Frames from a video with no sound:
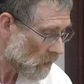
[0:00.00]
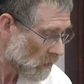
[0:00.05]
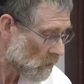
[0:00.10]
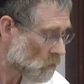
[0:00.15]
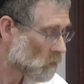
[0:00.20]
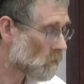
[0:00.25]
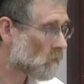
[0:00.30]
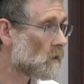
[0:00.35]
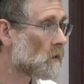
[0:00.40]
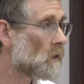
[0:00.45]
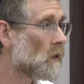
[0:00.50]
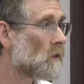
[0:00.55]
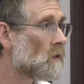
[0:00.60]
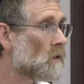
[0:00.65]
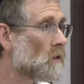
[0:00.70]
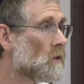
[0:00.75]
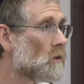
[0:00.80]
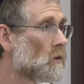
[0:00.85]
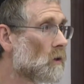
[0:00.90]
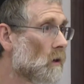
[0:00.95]
end of the
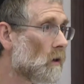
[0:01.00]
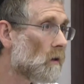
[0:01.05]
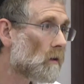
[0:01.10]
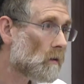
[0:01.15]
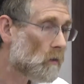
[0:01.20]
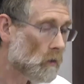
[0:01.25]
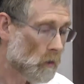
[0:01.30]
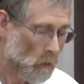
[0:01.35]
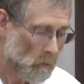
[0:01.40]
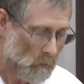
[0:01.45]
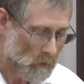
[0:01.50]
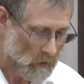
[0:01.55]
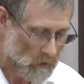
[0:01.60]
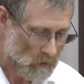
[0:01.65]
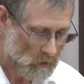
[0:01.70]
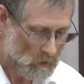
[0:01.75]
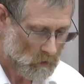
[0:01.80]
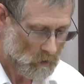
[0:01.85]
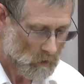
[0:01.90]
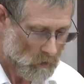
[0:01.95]
19 years, you go
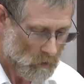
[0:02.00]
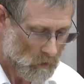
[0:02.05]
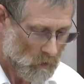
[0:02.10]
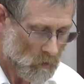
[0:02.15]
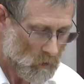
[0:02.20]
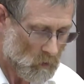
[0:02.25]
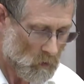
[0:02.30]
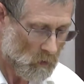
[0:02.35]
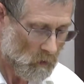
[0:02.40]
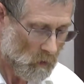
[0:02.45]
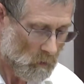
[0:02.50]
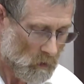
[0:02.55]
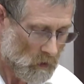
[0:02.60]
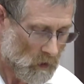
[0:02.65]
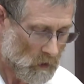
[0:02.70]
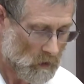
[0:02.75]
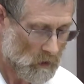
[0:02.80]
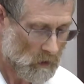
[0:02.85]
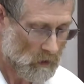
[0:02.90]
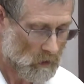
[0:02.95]
back to the
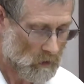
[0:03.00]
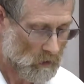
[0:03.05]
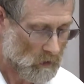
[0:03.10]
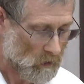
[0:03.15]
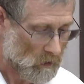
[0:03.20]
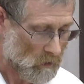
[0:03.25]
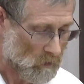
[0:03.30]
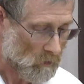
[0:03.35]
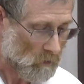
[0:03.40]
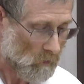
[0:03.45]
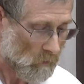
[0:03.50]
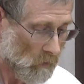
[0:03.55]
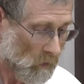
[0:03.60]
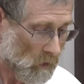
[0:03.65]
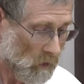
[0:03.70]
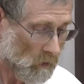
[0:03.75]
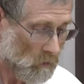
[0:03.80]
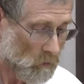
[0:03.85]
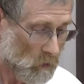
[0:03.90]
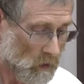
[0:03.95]
beginning again. So
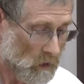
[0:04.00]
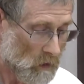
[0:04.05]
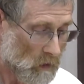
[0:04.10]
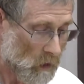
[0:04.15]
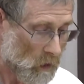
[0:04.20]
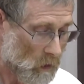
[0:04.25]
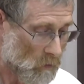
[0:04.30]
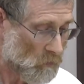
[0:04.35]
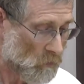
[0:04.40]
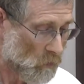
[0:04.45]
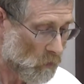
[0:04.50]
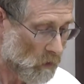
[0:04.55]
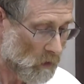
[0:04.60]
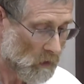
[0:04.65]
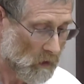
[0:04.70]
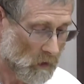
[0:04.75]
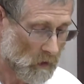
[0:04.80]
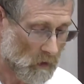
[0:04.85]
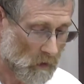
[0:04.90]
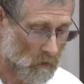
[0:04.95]
this is really a full
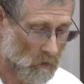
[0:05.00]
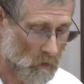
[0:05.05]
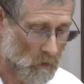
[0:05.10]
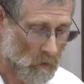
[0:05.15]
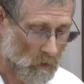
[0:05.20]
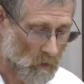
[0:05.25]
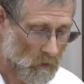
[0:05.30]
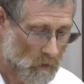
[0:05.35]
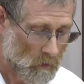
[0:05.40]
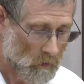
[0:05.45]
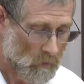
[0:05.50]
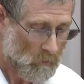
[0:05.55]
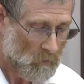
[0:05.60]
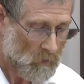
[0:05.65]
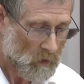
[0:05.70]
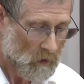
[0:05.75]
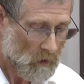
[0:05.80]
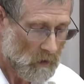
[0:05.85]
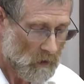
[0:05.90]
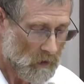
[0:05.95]
cycle.
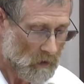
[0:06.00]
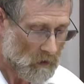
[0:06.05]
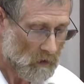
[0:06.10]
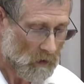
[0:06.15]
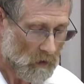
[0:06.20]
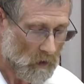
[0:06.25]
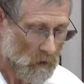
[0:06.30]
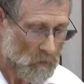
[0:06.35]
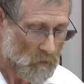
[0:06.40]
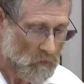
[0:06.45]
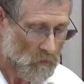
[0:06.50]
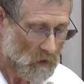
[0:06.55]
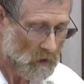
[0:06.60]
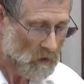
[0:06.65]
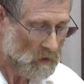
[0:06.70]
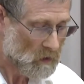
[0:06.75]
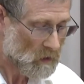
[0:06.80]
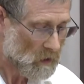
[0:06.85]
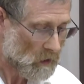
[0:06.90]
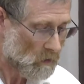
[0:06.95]
It's a
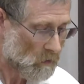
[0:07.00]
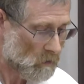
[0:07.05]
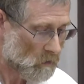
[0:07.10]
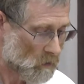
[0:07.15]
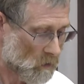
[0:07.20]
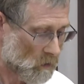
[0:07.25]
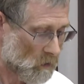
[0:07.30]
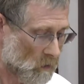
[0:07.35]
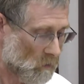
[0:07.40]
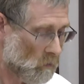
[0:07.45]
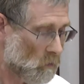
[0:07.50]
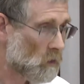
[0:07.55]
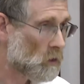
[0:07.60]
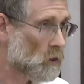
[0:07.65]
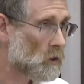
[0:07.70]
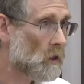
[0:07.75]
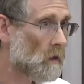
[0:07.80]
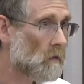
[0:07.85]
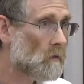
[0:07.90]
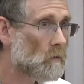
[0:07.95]
fixed calendar
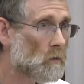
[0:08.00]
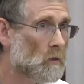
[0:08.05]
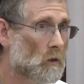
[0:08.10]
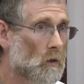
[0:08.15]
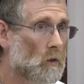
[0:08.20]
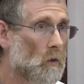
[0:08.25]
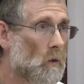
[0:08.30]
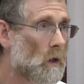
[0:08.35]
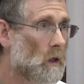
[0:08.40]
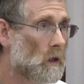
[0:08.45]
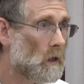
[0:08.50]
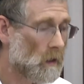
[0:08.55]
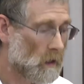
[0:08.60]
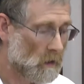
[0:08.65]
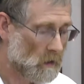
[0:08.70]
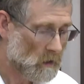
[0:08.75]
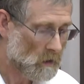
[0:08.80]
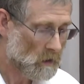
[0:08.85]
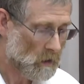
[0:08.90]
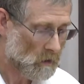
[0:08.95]
which doesn't require
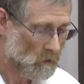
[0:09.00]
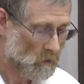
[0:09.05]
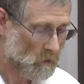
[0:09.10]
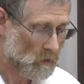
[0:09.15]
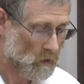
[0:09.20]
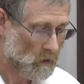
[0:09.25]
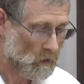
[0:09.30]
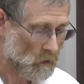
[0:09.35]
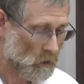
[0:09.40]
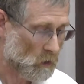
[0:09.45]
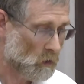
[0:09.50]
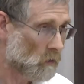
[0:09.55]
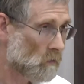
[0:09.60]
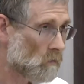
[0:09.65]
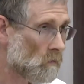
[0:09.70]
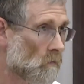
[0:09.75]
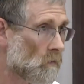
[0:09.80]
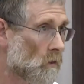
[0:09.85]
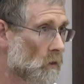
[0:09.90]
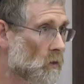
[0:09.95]
any
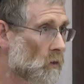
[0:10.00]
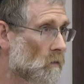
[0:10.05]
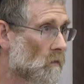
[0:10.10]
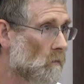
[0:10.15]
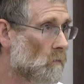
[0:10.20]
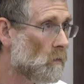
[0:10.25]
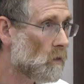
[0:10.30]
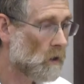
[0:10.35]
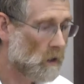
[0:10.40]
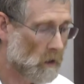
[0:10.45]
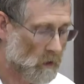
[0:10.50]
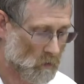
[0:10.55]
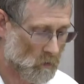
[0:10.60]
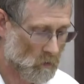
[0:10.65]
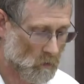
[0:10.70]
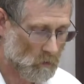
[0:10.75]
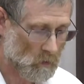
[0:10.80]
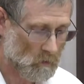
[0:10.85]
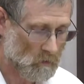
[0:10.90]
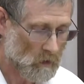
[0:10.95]
calculation, not of the Molad
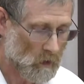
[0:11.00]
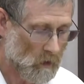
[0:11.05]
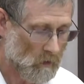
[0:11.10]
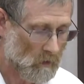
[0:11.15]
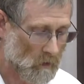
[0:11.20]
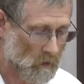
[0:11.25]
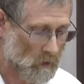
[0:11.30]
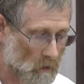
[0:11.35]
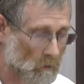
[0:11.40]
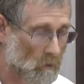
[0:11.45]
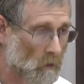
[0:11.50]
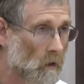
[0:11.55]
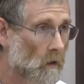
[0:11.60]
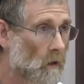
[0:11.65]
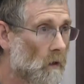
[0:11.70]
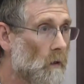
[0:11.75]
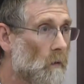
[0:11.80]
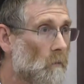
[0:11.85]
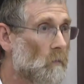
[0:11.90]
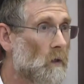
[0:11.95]
nor of anything else.
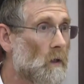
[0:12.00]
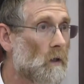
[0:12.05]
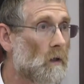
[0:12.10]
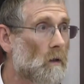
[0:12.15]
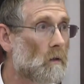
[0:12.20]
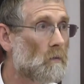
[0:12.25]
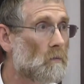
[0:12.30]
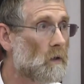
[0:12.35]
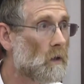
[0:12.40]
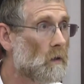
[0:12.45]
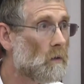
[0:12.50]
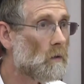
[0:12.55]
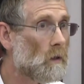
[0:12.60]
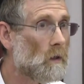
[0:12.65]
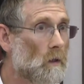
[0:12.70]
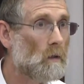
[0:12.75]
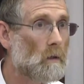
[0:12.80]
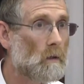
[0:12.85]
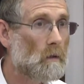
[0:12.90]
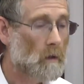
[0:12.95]
It's a
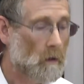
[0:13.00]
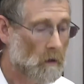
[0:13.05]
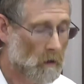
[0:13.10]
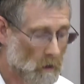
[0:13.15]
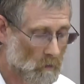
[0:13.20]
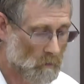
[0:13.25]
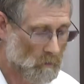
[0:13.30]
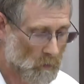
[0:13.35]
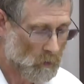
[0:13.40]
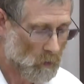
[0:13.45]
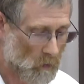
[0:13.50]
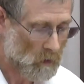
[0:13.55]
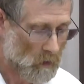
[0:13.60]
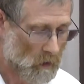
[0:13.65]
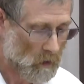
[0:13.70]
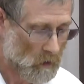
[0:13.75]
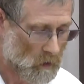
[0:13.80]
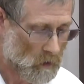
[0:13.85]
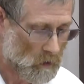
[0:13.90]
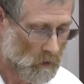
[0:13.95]
very simple
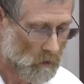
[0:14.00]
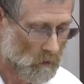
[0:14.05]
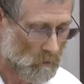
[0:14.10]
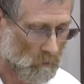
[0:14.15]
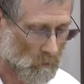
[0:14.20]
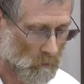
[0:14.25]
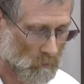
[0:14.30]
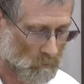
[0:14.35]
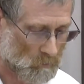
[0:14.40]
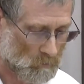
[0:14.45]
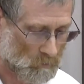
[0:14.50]
scheme.